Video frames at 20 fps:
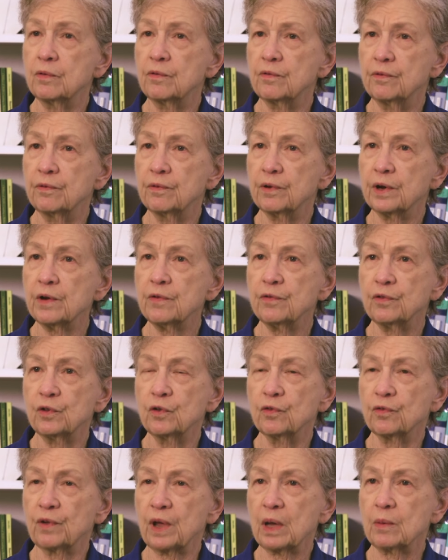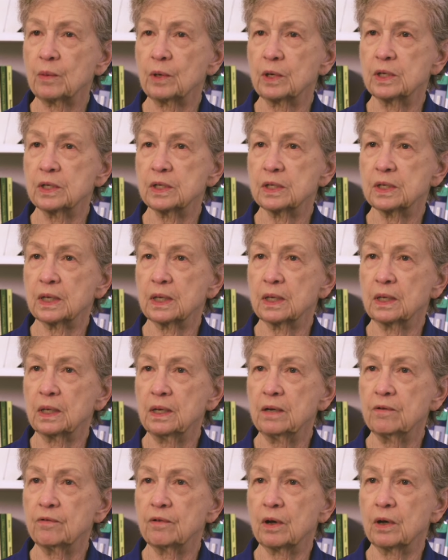very few families can
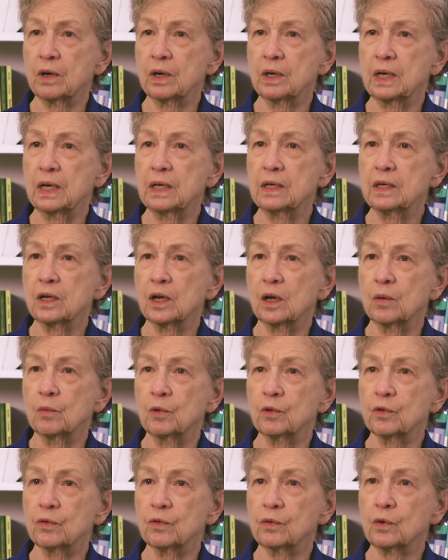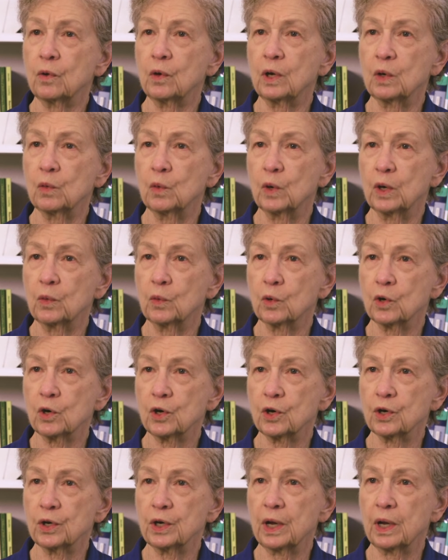live on an income with only one
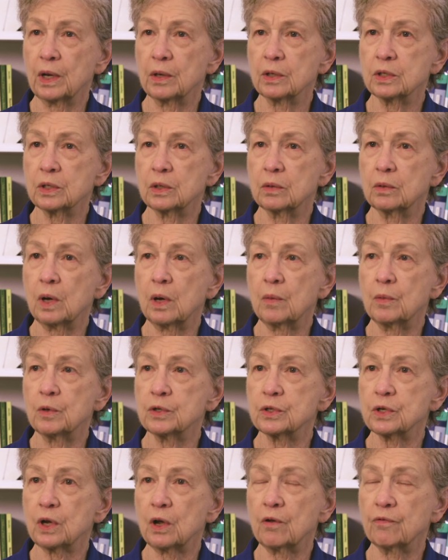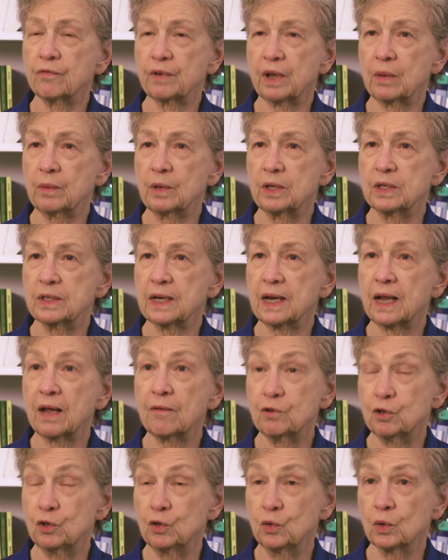worker now. So almost all families that
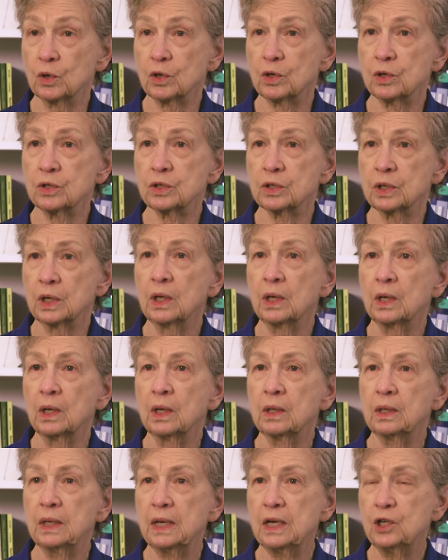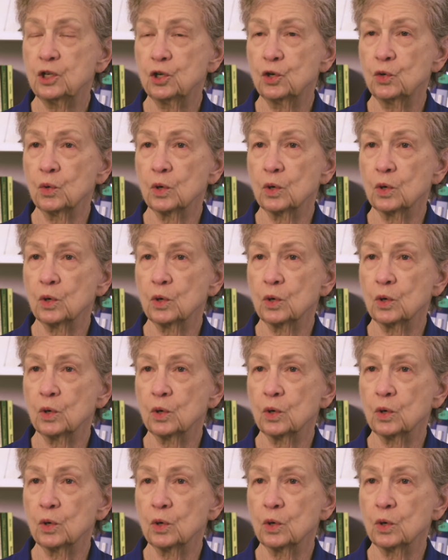have two workers need two